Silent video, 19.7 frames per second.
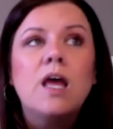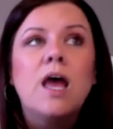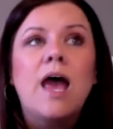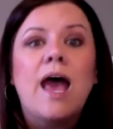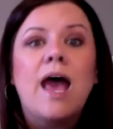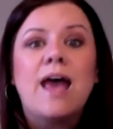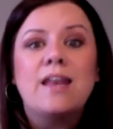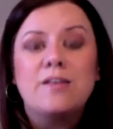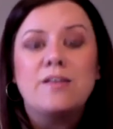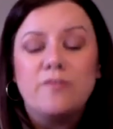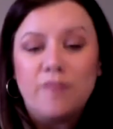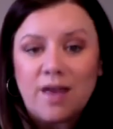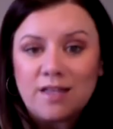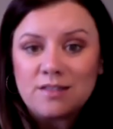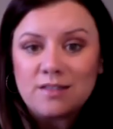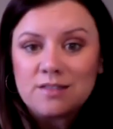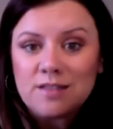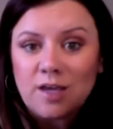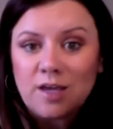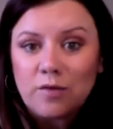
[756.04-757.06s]
at
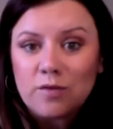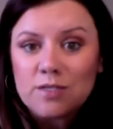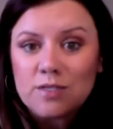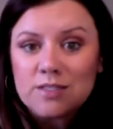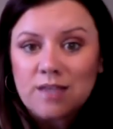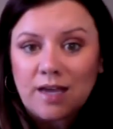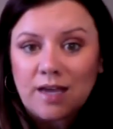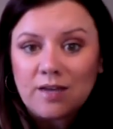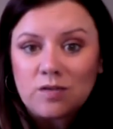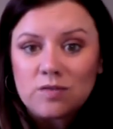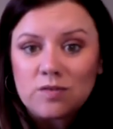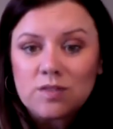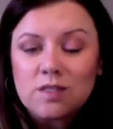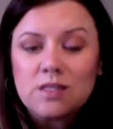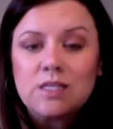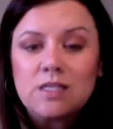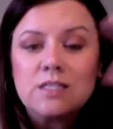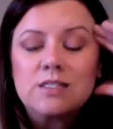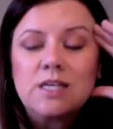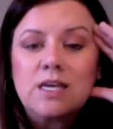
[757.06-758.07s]
events like recitals and
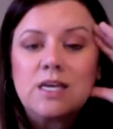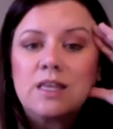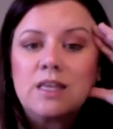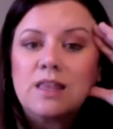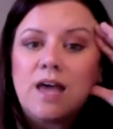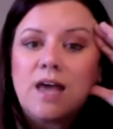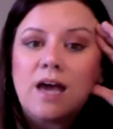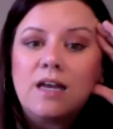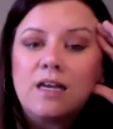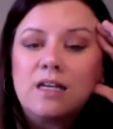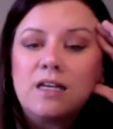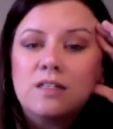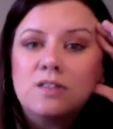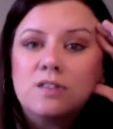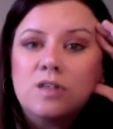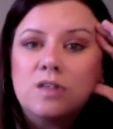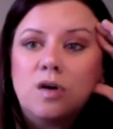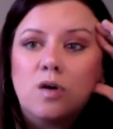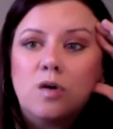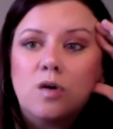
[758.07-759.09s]
things like that. And
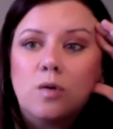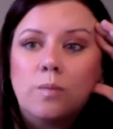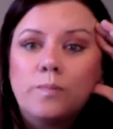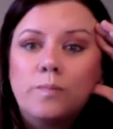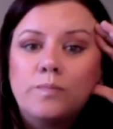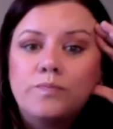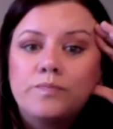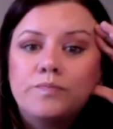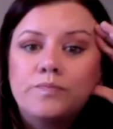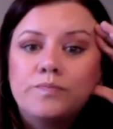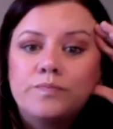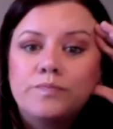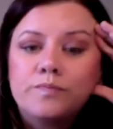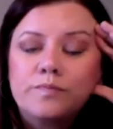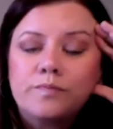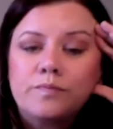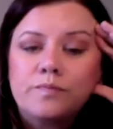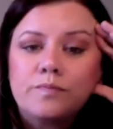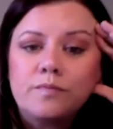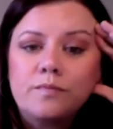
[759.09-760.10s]
so
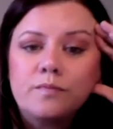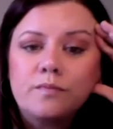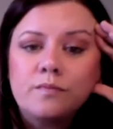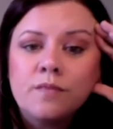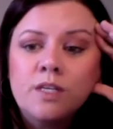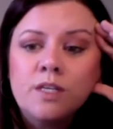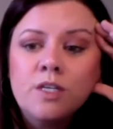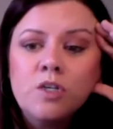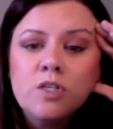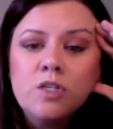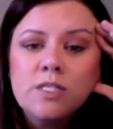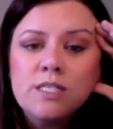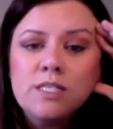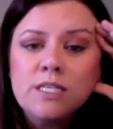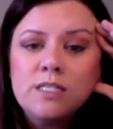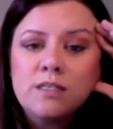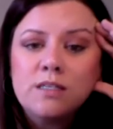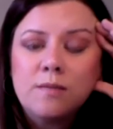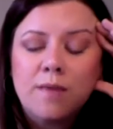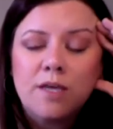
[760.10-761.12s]
you just
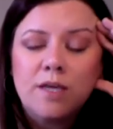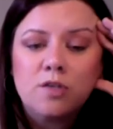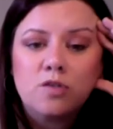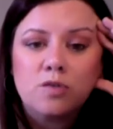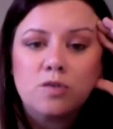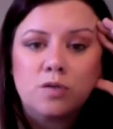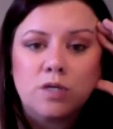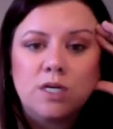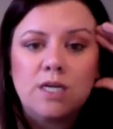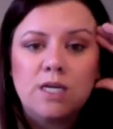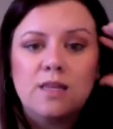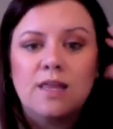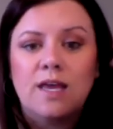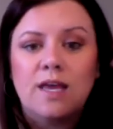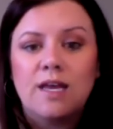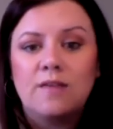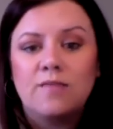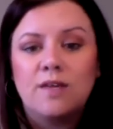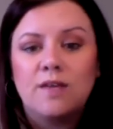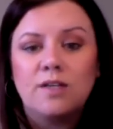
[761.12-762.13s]
need to make sure
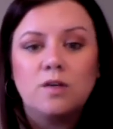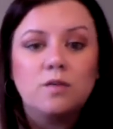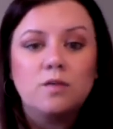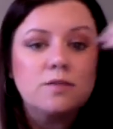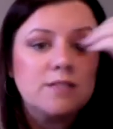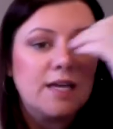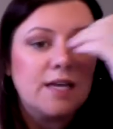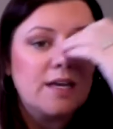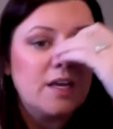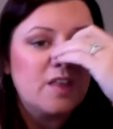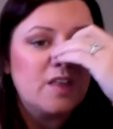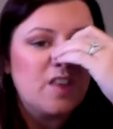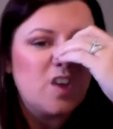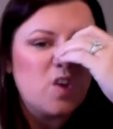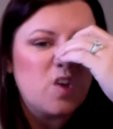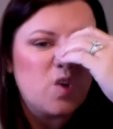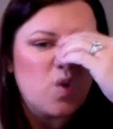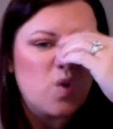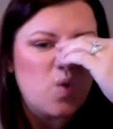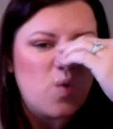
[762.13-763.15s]
that if they don't sign it, that
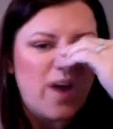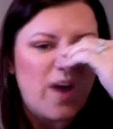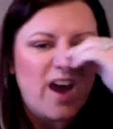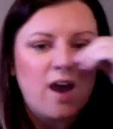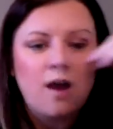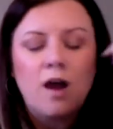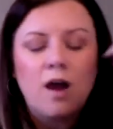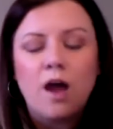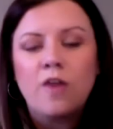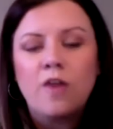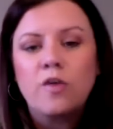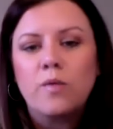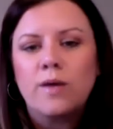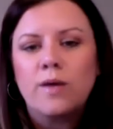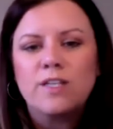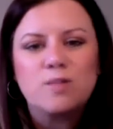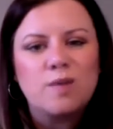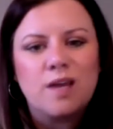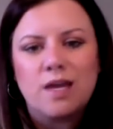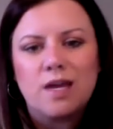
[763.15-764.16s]
you're aware.
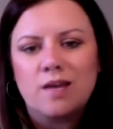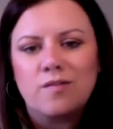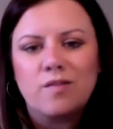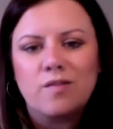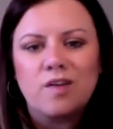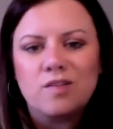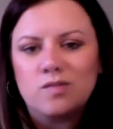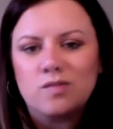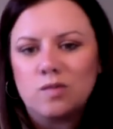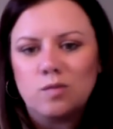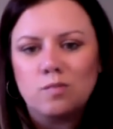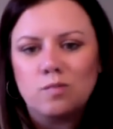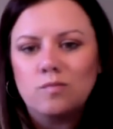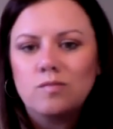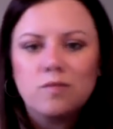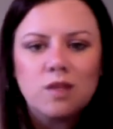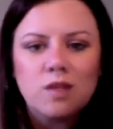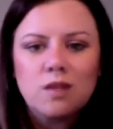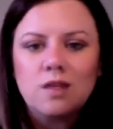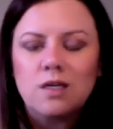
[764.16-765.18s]
Otherwise, we kind of assume
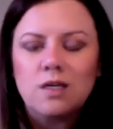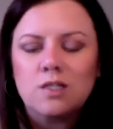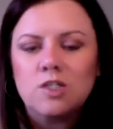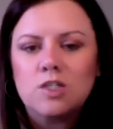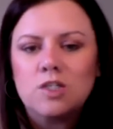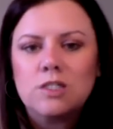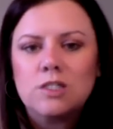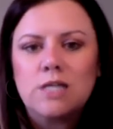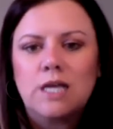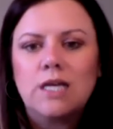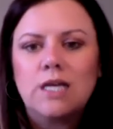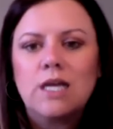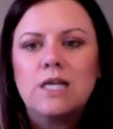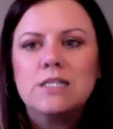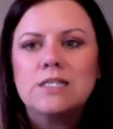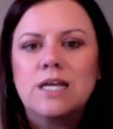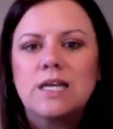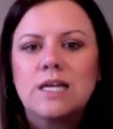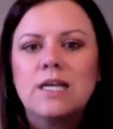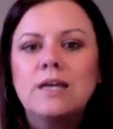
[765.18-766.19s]
that they just sign
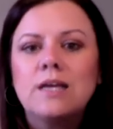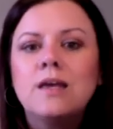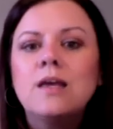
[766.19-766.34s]
it.